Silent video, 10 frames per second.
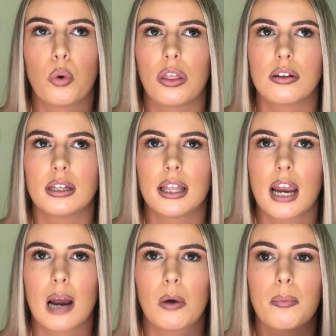one thing that they
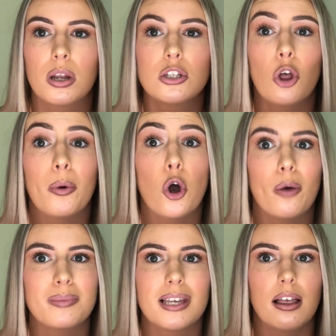care about, but it's all about
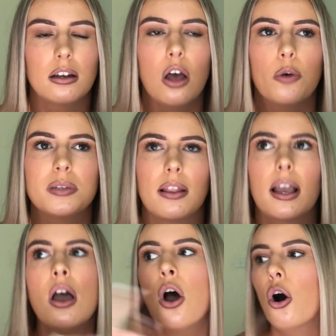upselling, not upselling. Like,
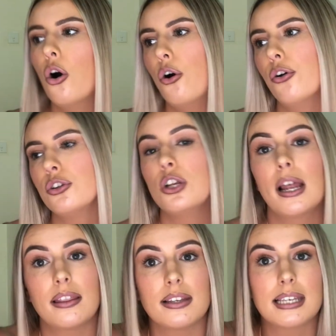oh, do you
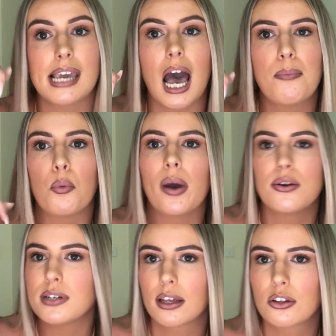like this cap? Why
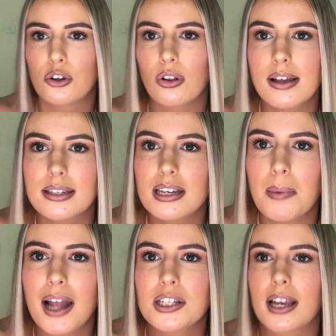don't you check the sunglasses to
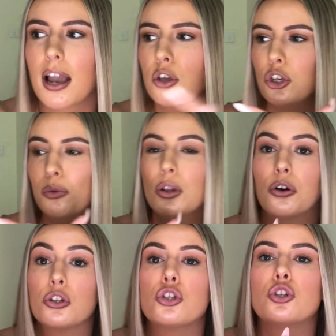match? Like, you would
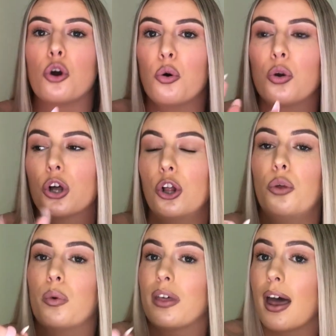look so
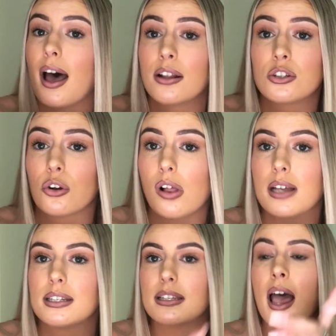cool with that hat and
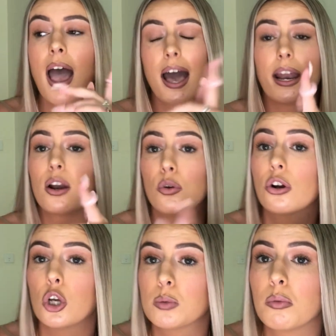sunglasses. And I know your
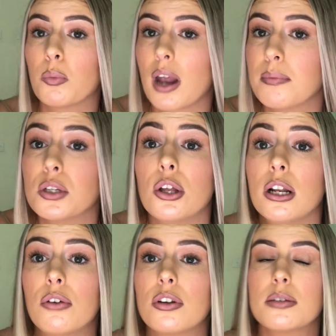husband would absolutely
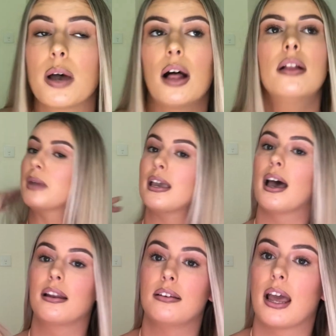love it as well. We
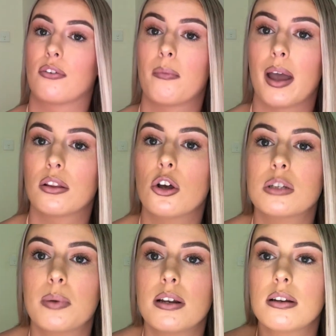had never met the
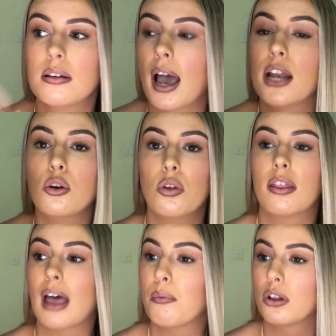husband. I knew
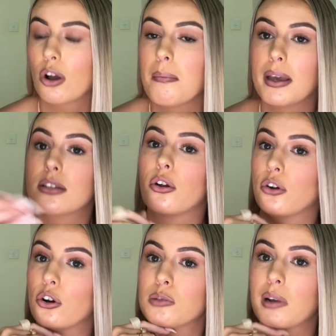that would look amazing on
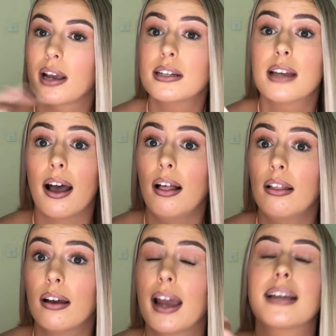your husband. I can
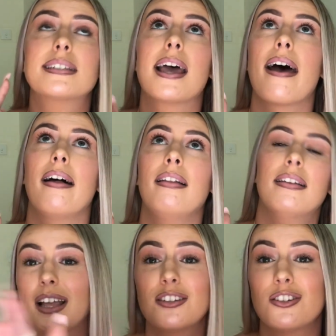tell. I can tell.
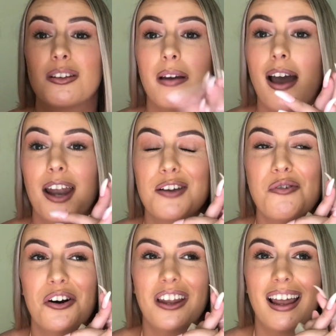That's just the way I had to go
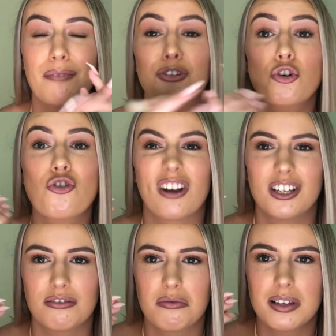on and I was
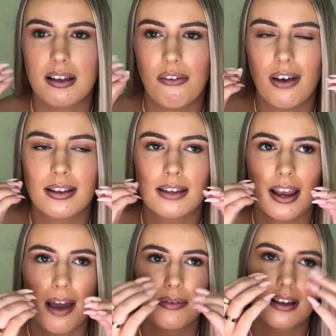crunching for myself.
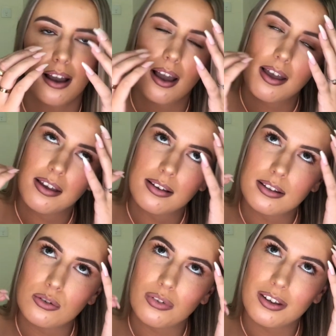Inside, I was like,
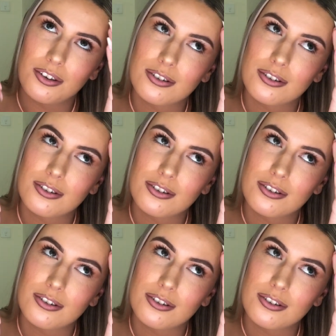you have to